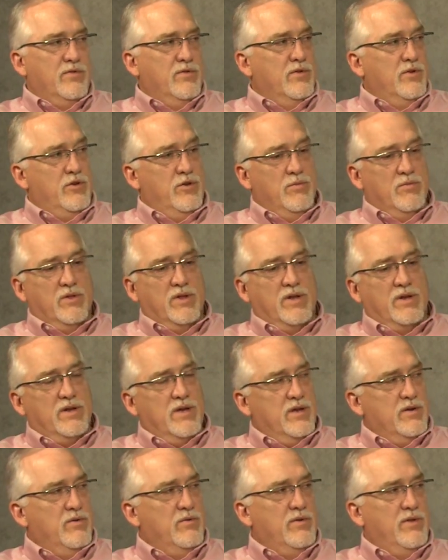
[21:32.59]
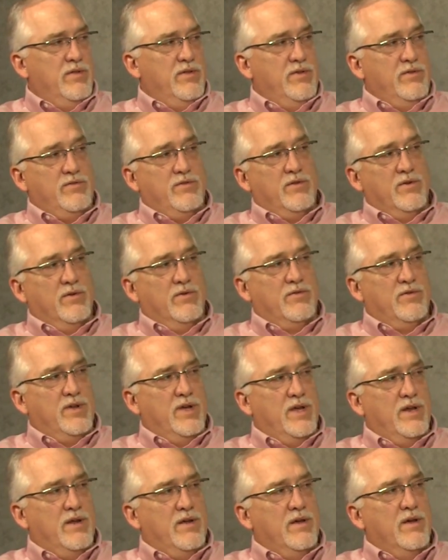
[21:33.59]
to accumulate not only this year's
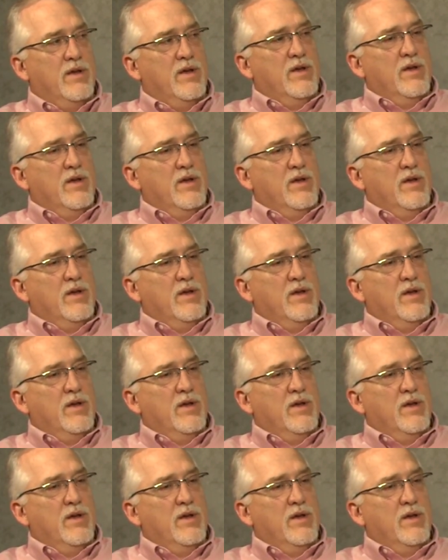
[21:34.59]
data,